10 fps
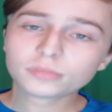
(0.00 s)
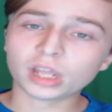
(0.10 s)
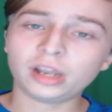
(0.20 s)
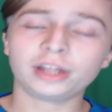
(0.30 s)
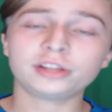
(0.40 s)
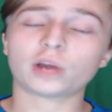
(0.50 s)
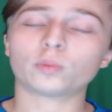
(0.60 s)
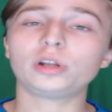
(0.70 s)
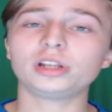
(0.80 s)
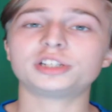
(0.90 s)
I think that
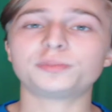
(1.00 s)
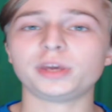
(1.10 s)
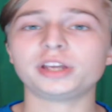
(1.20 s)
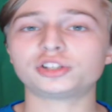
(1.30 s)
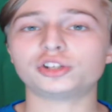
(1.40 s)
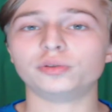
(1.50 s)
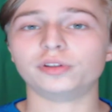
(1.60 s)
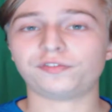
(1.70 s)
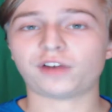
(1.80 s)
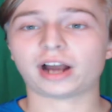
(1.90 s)
really speaks to the
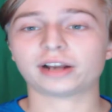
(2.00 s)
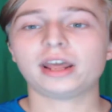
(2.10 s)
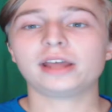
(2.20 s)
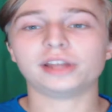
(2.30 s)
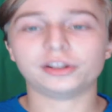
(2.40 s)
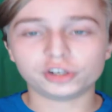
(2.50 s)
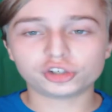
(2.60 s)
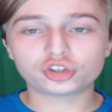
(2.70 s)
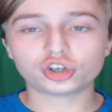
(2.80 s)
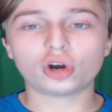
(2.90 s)
fact that this
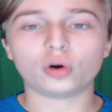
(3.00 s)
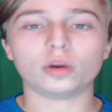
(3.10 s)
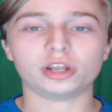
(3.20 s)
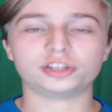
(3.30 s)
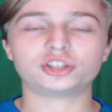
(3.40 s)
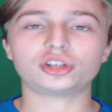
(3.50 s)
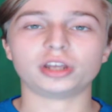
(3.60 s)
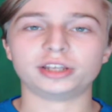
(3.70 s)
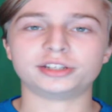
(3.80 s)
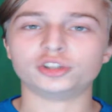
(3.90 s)
show is
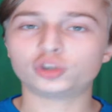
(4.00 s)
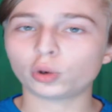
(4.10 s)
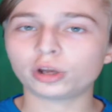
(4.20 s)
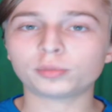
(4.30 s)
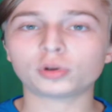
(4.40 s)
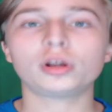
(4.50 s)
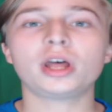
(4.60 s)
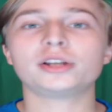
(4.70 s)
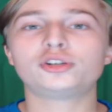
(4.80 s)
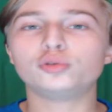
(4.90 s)
enjoyable
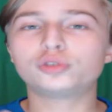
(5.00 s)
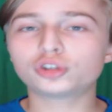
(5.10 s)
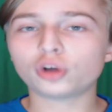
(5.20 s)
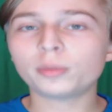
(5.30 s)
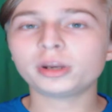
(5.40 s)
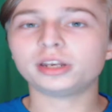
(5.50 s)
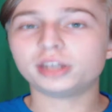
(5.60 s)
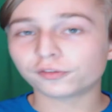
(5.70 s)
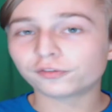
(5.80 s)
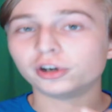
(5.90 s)
to so many
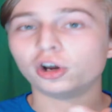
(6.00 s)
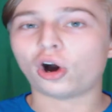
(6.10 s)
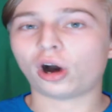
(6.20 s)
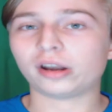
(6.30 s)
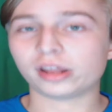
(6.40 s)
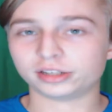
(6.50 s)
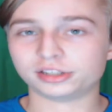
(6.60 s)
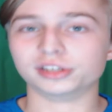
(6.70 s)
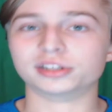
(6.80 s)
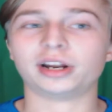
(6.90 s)
different
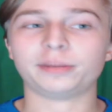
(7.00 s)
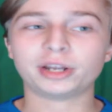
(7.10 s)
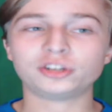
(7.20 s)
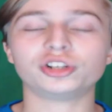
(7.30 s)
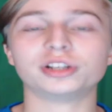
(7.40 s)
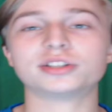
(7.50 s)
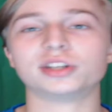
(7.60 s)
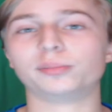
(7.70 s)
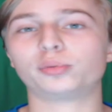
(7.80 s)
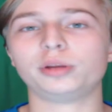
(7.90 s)
audiences. And I mentioned this in
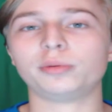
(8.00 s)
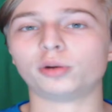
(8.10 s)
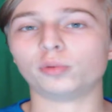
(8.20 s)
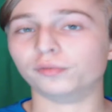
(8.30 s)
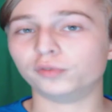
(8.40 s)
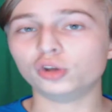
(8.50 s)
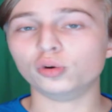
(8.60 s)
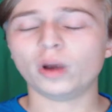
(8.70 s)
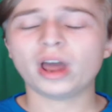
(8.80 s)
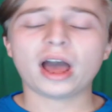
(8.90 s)
the premiere
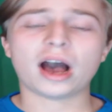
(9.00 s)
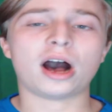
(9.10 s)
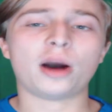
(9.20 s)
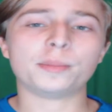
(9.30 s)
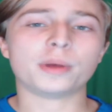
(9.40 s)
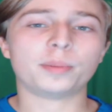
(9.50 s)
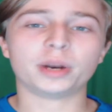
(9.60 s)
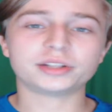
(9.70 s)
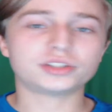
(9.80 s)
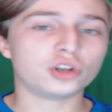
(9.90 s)
review. But
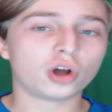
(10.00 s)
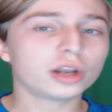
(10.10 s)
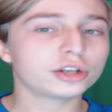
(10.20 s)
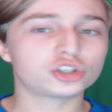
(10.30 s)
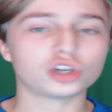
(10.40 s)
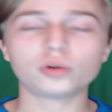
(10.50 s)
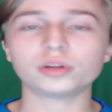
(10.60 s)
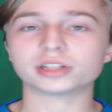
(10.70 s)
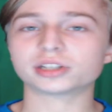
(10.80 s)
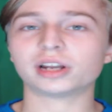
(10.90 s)
it's not a show
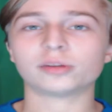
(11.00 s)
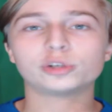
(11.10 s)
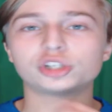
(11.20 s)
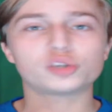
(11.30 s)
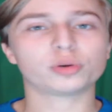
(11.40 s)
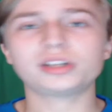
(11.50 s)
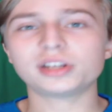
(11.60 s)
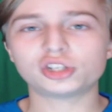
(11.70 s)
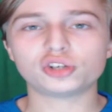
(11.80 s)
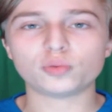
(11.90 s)
that's kind of
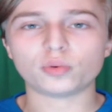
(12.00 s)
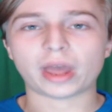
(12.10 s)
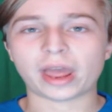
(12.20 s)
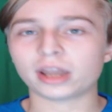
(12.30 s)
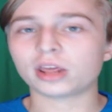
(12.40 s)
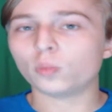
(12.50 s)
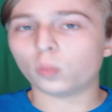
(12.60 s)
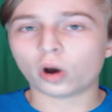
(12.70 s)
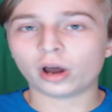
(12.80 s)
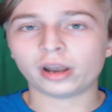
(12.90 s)
restricted to any
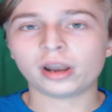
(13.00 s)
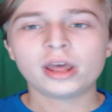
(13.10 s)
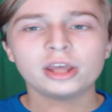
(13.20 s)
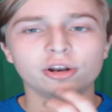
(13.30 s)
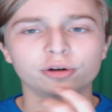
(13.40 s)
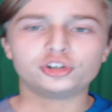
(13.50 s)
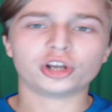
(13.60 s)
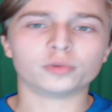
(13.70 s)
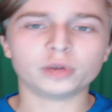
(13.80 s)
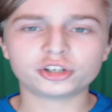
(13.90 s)
one, you know,
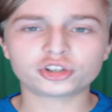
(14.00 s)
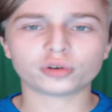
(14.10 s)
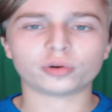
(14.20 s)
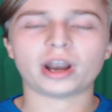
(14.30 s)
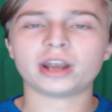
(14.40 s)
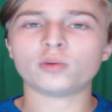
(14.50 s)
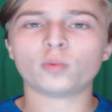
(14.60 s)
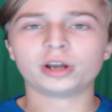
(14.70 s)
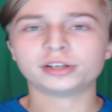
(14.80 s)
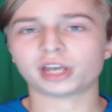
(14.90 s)
generation or any
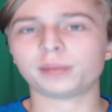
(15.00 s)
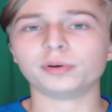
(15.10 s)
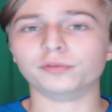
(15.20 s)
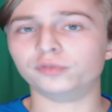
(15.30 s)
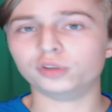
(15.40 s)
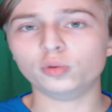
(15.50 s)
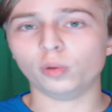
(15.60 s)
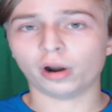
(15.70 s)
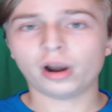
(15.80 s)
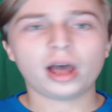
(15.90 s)
one type of
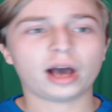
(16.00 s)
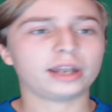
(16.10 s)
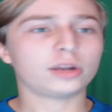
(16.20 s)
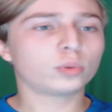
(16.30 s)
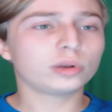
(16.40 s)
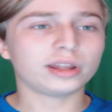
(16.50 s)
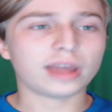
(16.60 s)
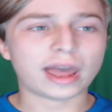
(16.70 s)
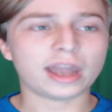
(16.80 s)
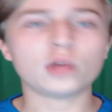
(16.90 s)
viewer. I think really
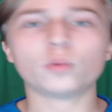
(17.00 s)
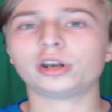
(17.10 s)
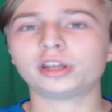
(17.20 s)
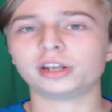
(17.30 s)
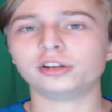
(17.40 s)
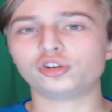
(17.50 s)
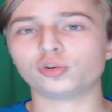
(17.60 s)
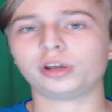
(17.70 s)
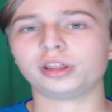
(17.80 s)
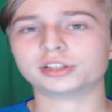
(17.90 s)
anyone can
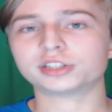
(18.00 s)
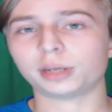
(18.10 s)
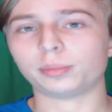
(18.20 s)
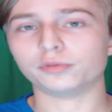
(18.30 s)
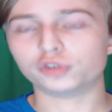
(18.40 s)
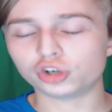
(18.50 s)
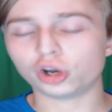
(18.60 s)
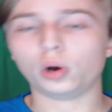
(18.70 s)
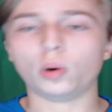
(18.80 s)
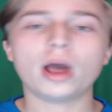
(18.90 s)
enjoy this type of
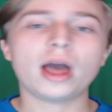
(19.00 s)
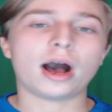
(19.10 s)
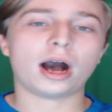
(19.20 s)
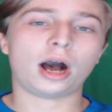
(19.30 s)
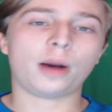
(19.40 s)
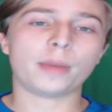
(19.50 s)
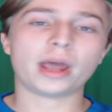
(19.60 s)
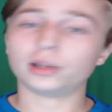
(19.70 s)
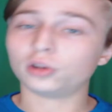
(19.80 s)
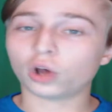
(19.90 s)
show.
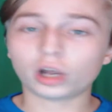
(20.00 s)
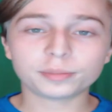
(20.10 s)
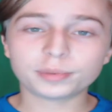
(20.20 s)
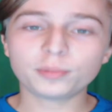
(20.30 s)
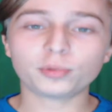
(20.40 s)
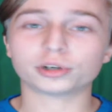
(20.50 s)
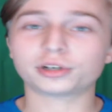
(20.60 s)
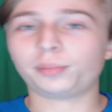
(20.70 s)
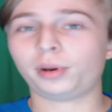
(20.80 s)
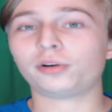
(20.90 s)
And a lot of people are
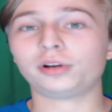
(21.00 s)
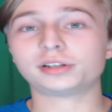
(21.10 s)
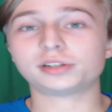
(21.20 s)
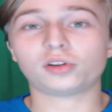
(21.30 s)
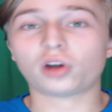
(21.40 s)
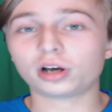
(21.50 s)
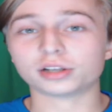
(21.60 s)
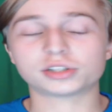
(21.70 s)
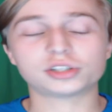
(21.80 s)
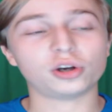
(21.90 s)
comparing it to
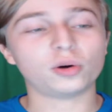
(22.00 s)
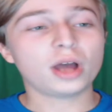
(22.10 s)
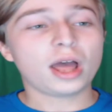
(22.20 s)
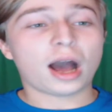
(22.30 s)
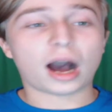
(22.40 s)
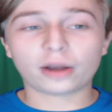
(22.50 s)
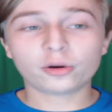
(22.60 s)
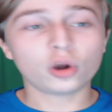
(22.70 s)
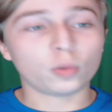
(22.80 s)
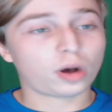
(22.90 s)
Lost. So I don't
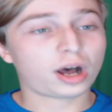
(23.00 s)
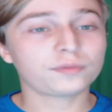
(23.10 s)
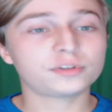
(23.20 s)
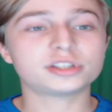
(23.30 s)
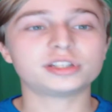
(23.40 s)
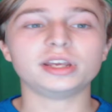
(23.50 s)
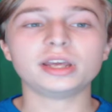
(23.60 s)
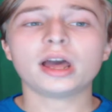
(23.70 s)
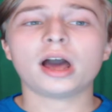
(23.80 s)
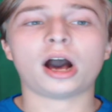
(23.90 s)
know. We'll have to see.
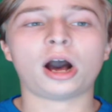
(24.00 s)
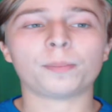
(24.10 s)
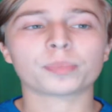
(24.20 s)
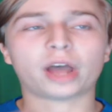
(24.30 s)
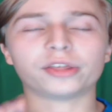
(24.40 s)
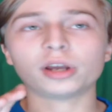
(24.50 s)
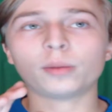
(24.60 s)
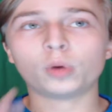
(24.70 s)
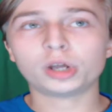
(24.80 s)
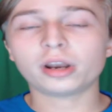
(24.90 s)
I think
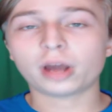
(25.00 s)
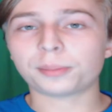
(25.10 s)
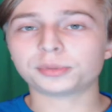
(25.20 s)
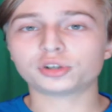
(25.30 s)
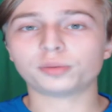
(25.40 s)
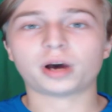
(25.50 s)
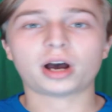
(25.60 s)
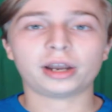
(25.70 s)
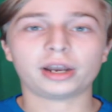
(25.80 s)
I'm one episode behind.